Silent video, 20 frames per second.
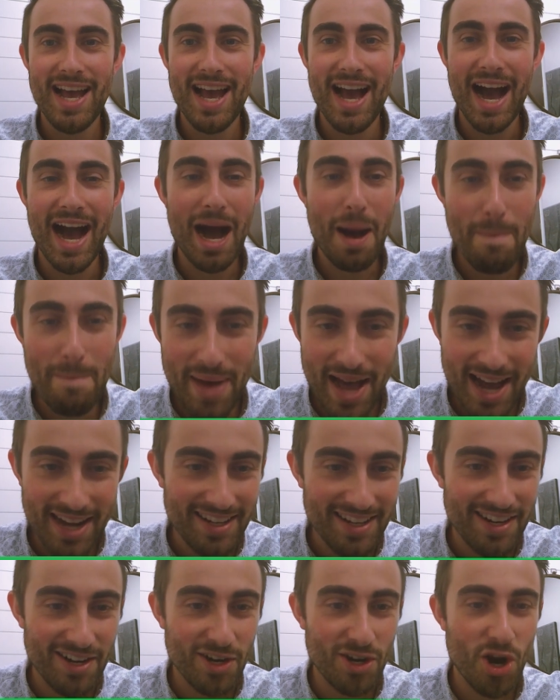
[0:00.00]
I'm back
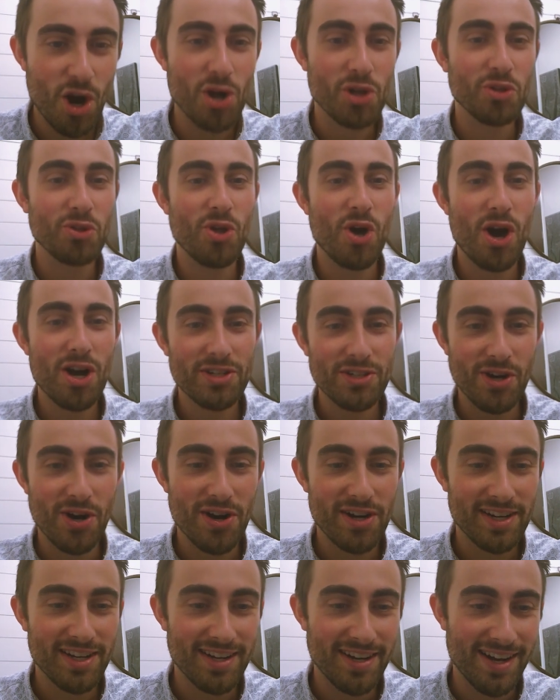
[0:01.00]
here on Locked
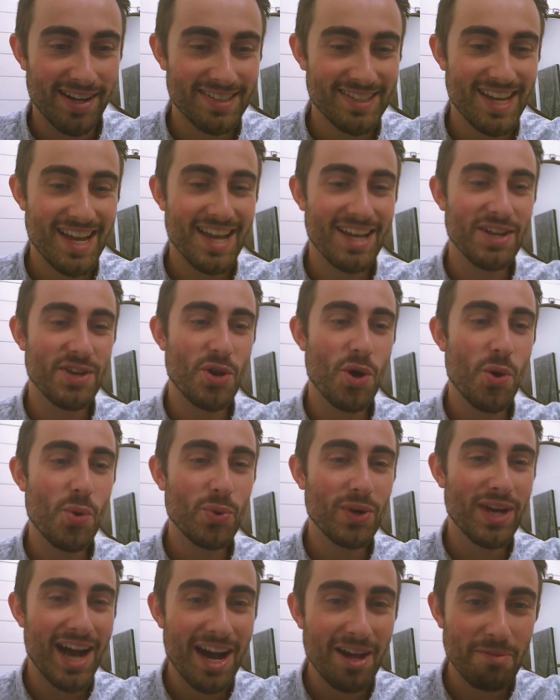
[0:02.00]
On Canucks. No
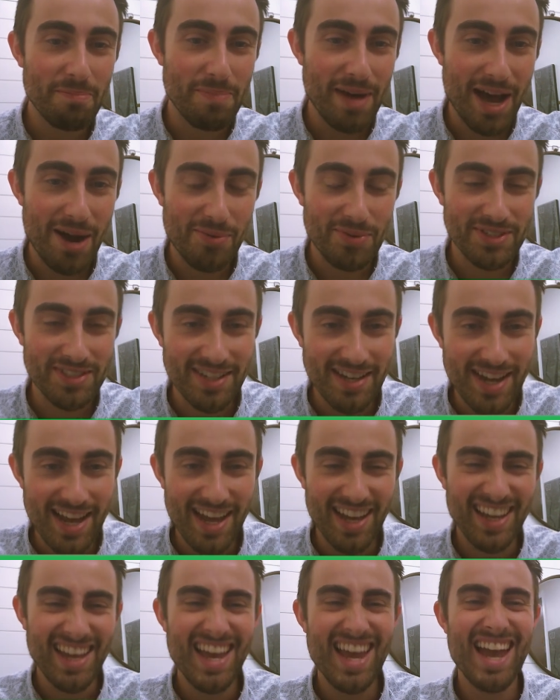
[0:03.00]
Kyle Bowen
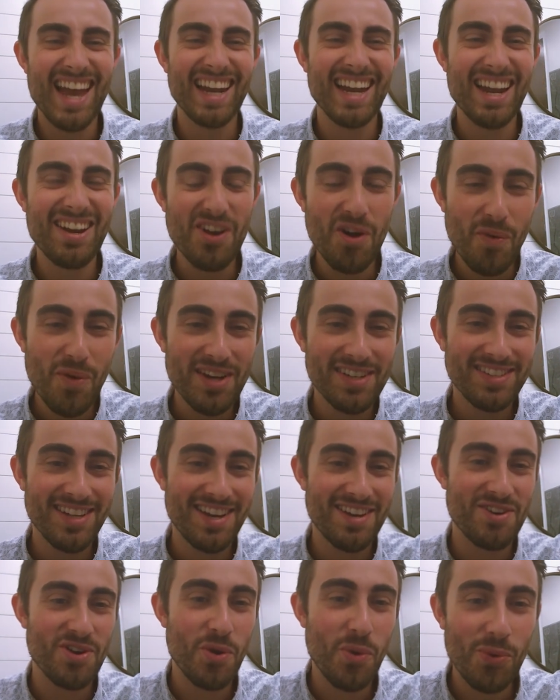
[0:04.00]
today. And I know I
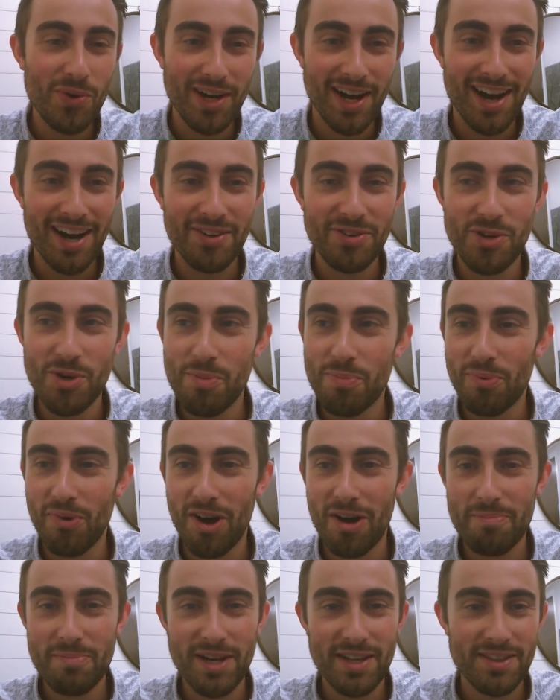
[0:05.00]
said no Kyle, no
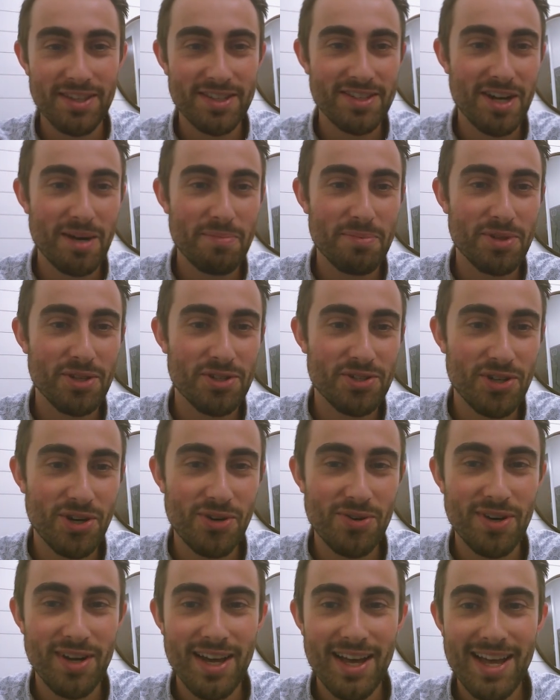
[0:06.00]
problem at the top of the show,
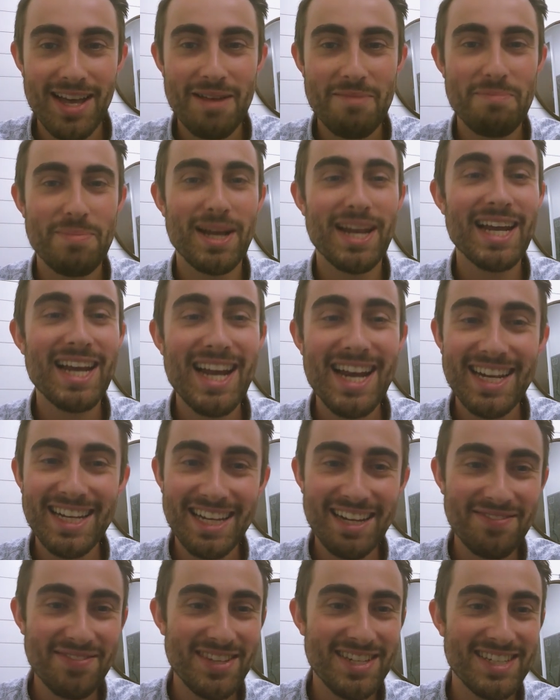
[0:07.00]
but I got to
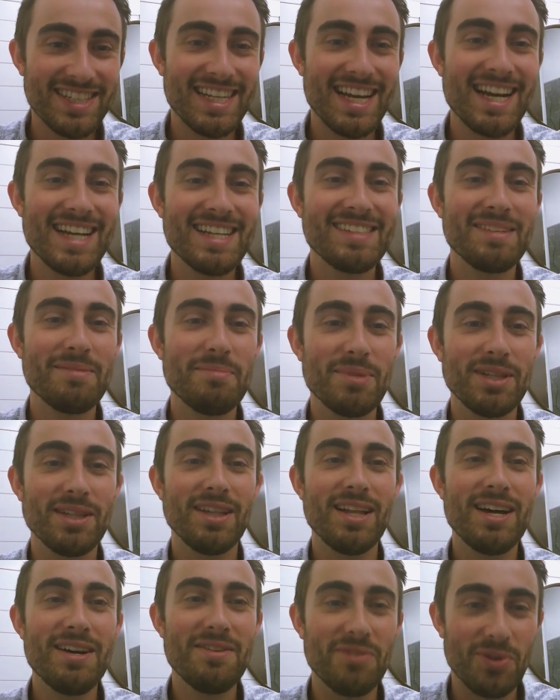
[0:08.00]
give this guy some
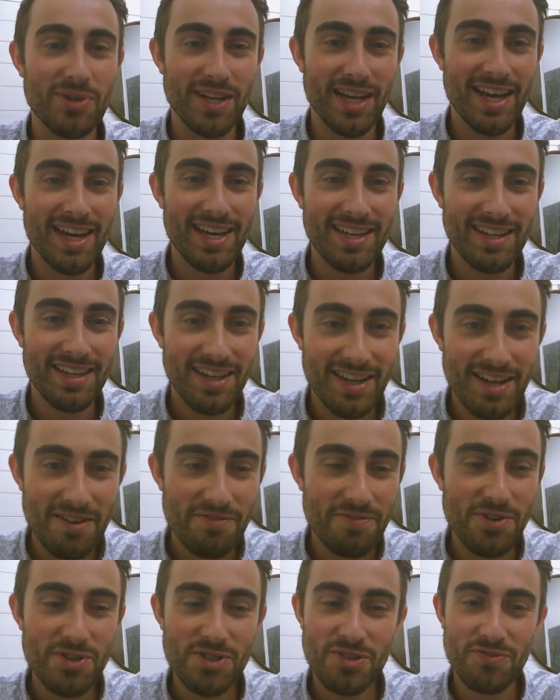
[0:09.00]
love, okay?
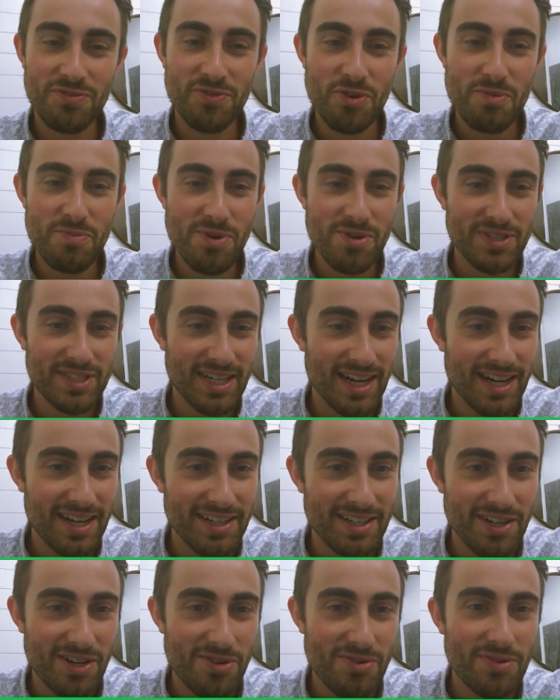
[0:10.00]
First and foremost, Kyle,
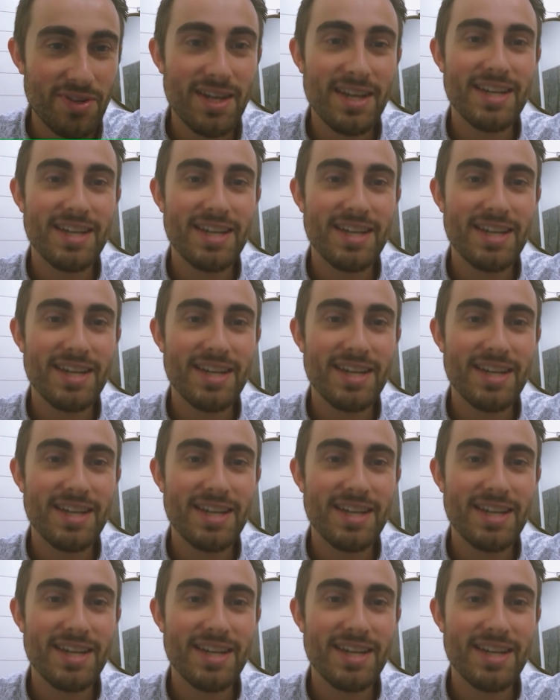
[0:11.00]
you know,